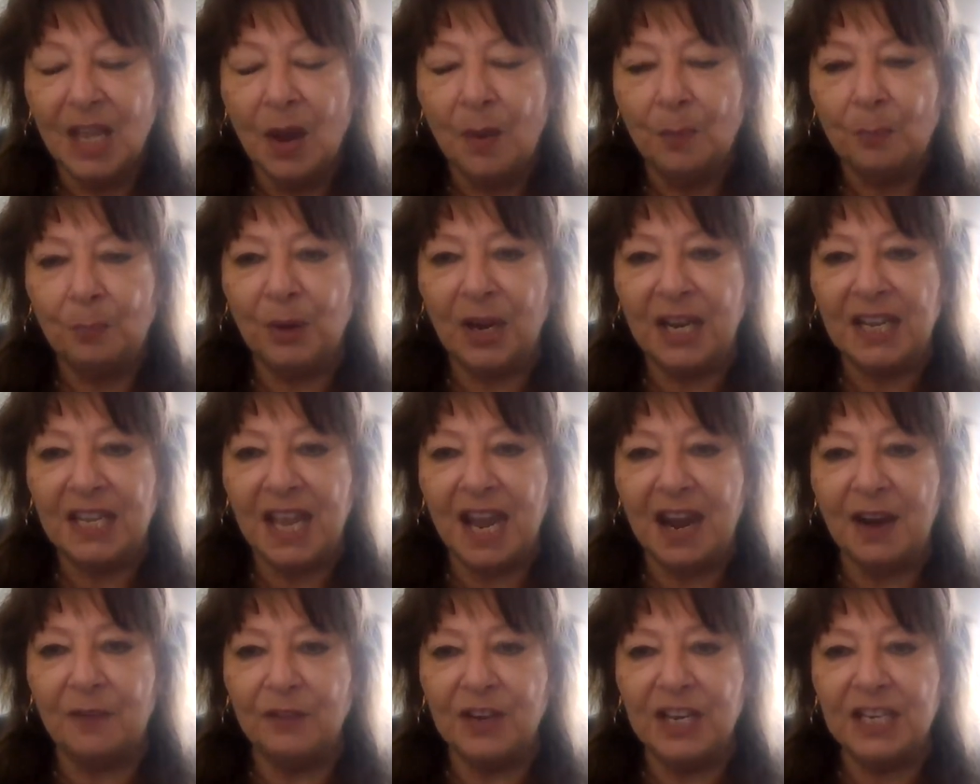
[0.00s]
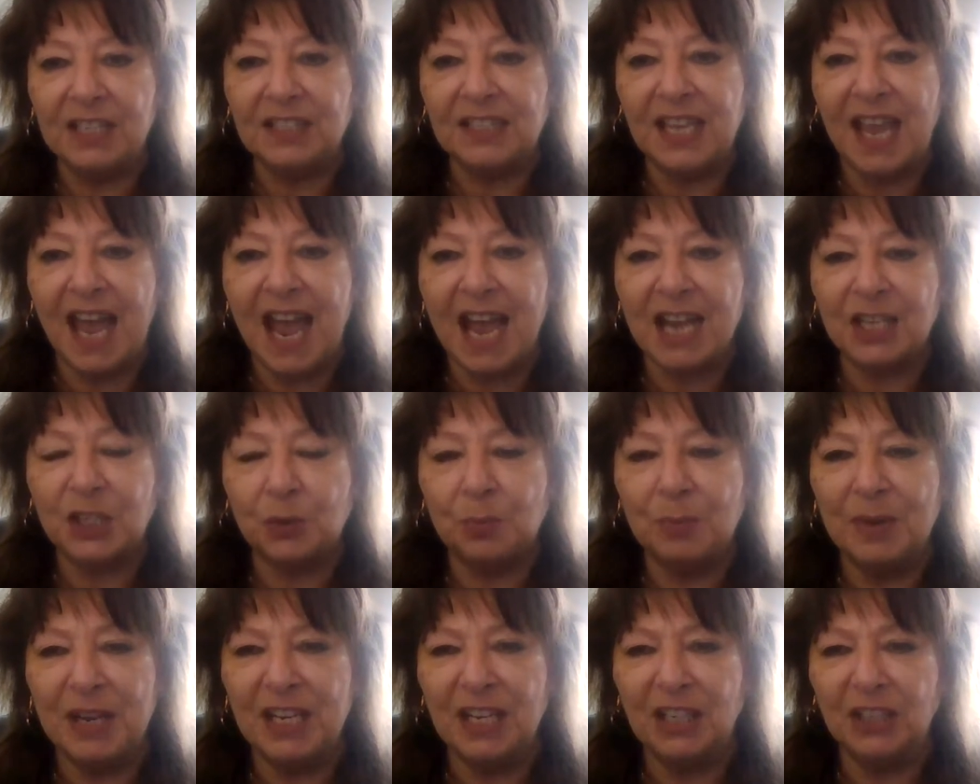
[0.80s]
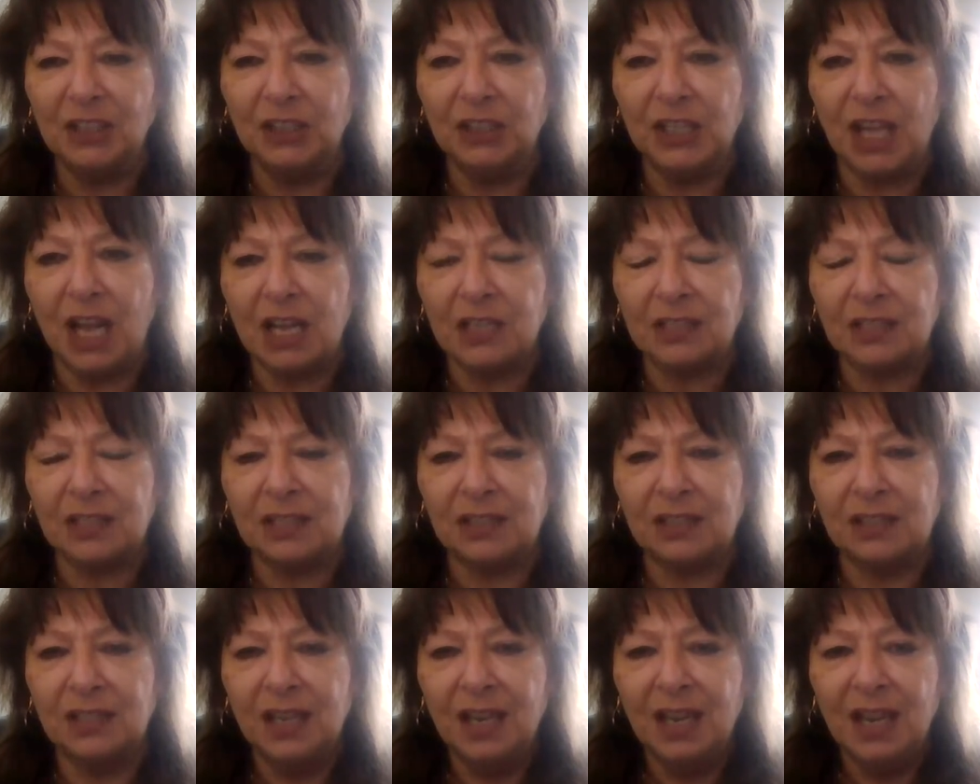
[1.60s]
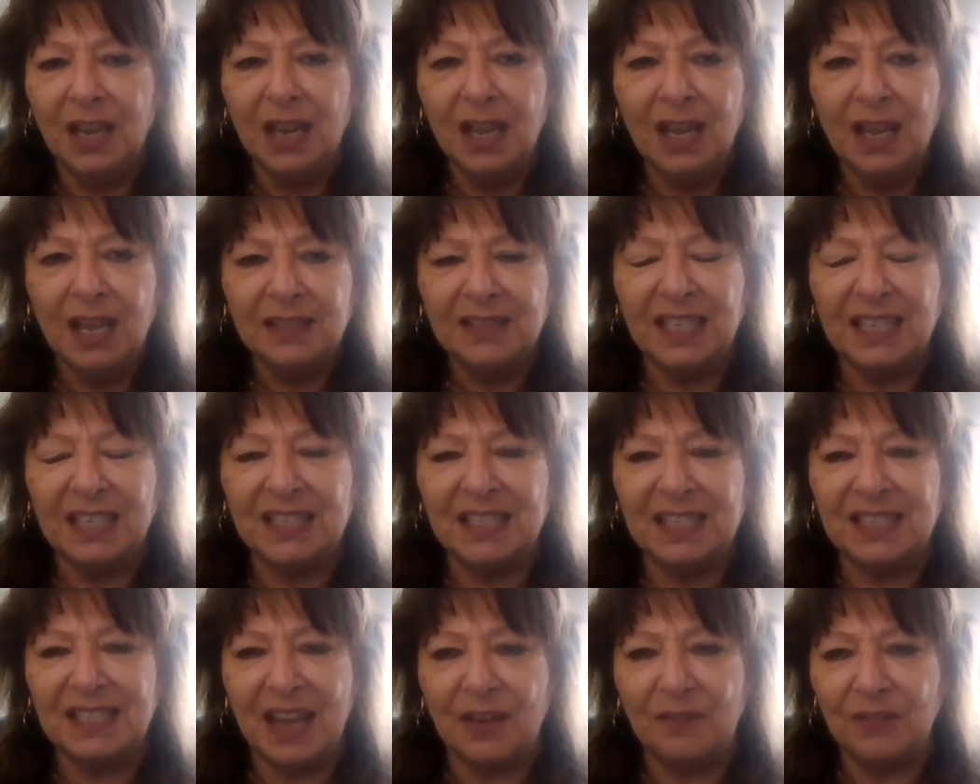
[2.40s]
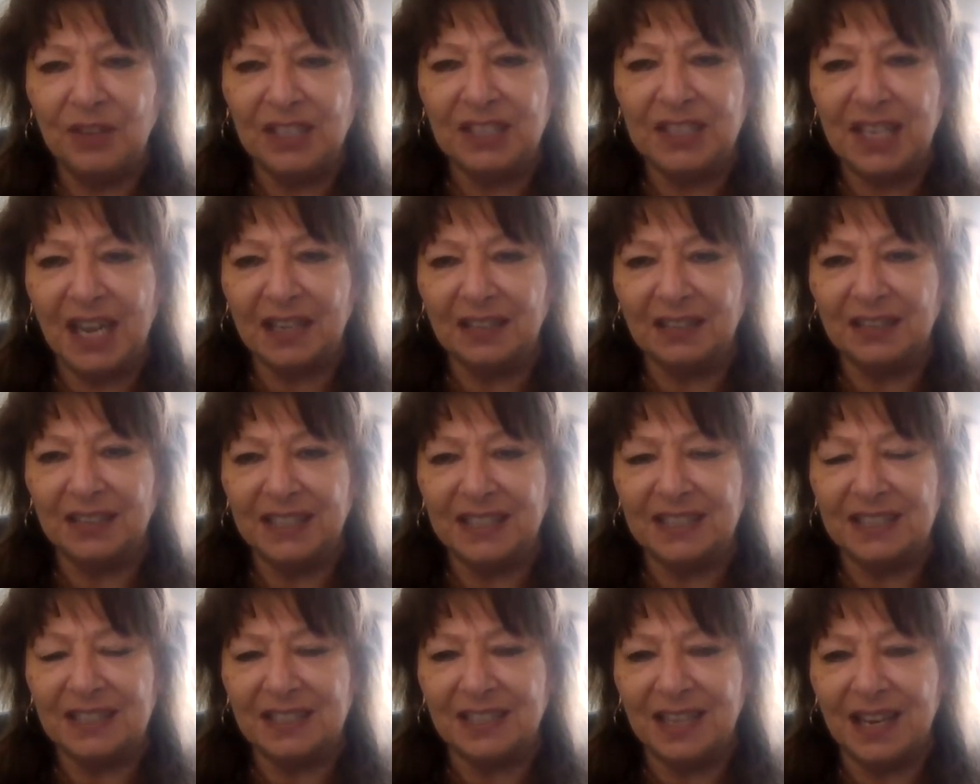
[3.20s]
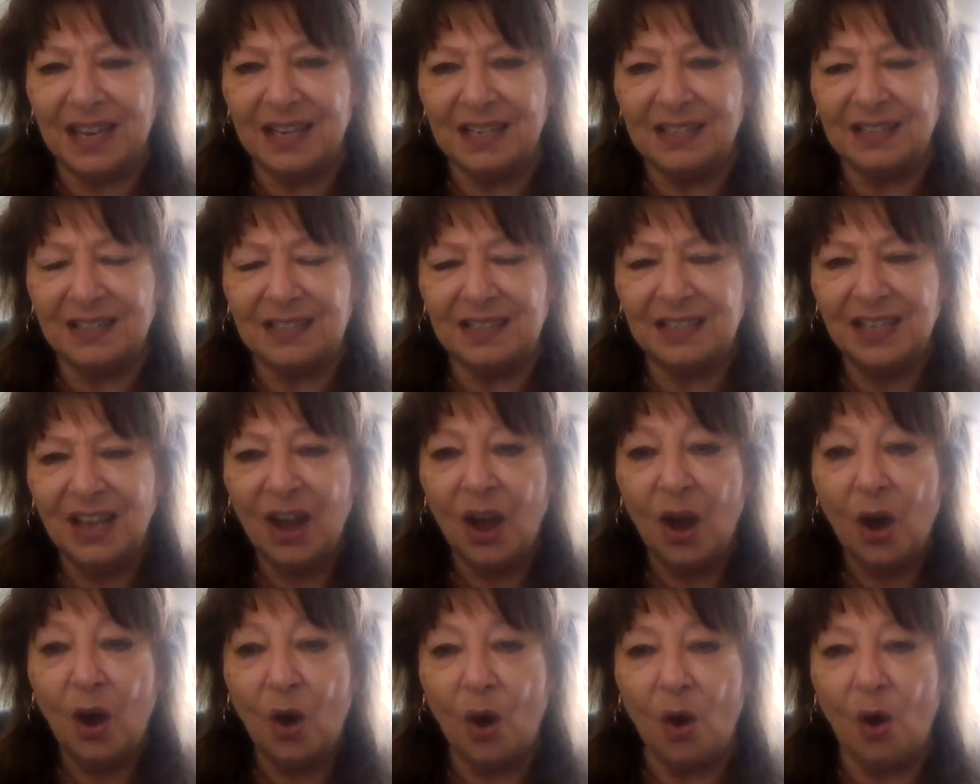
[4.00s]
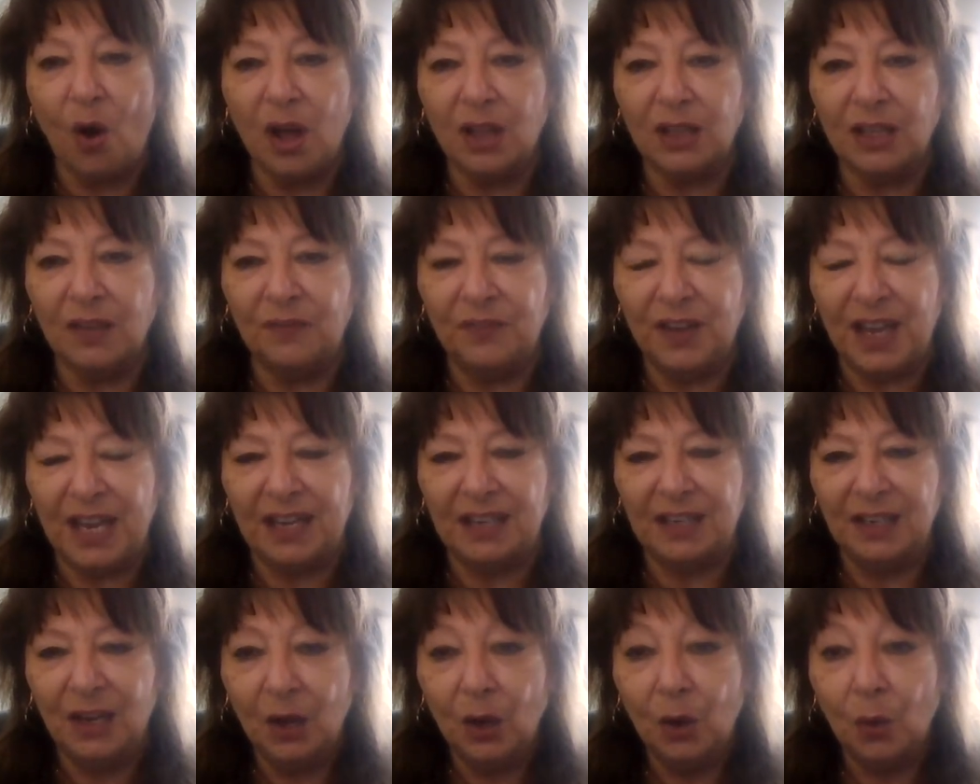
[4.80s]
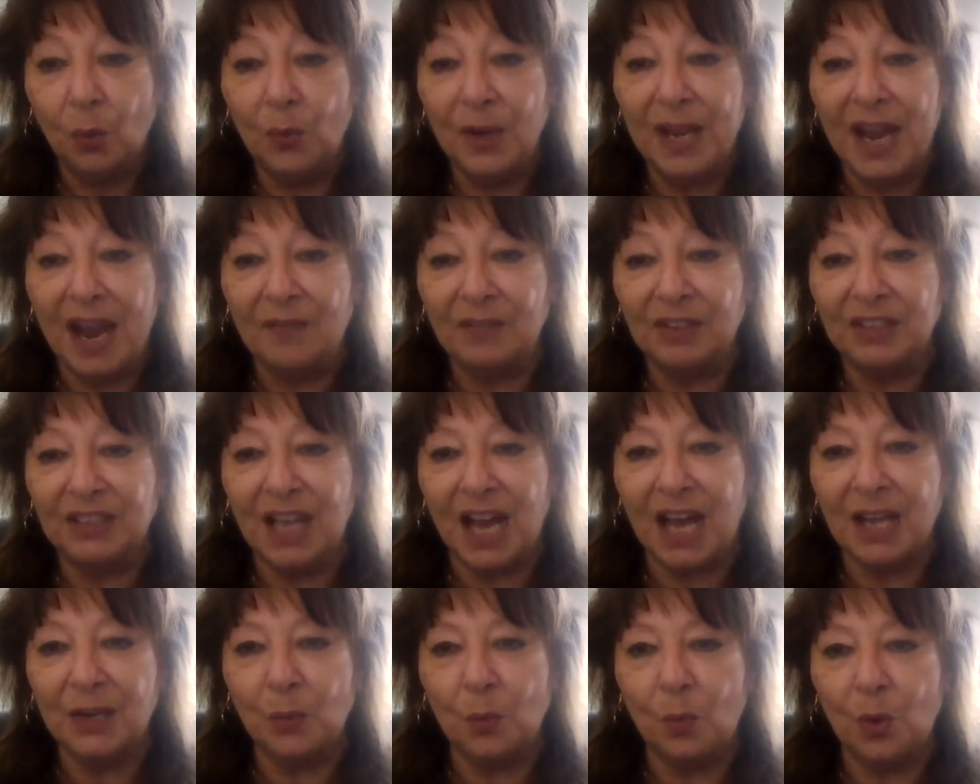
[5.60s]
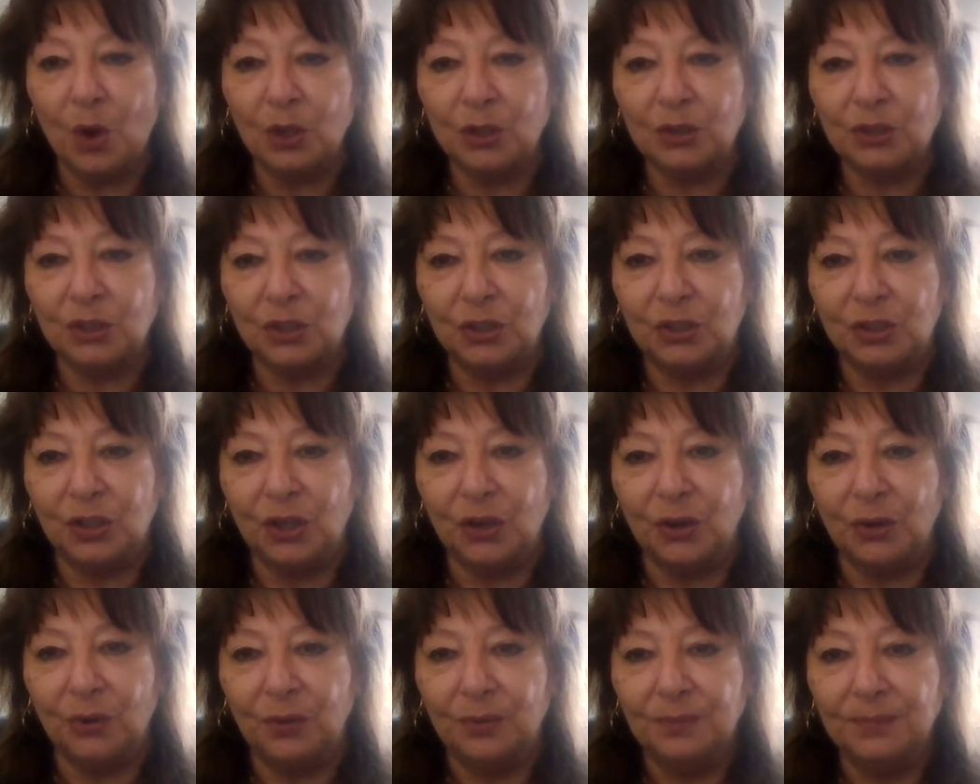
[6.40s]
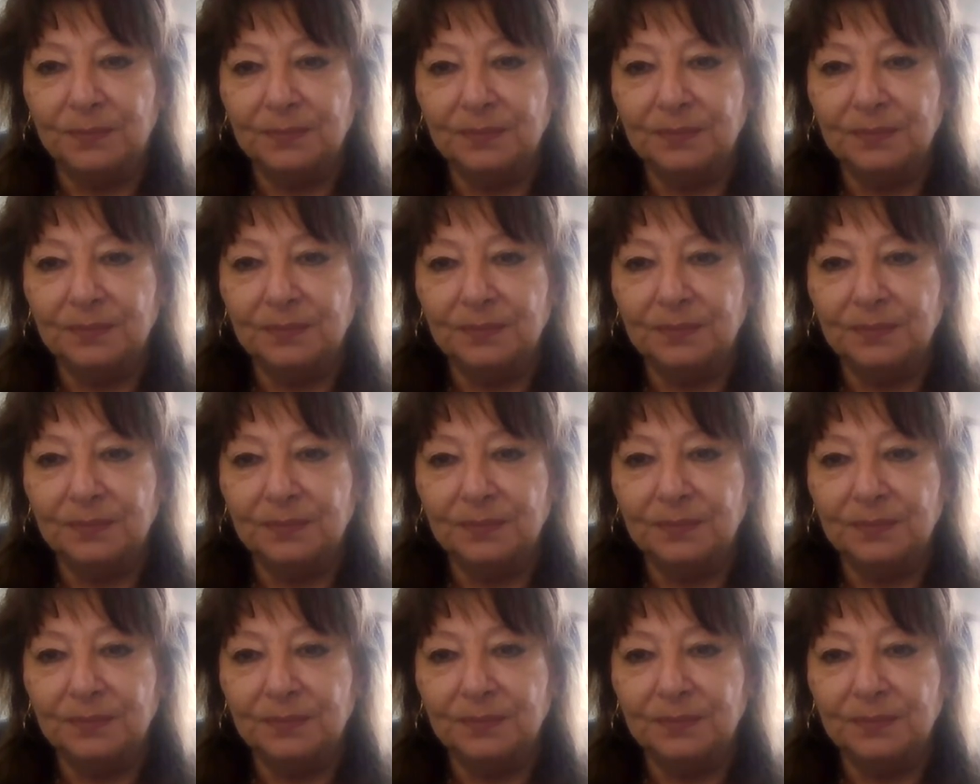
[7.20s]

Break every attachment, lust, the seven deadly sins, all of it. We have a lot of work to do.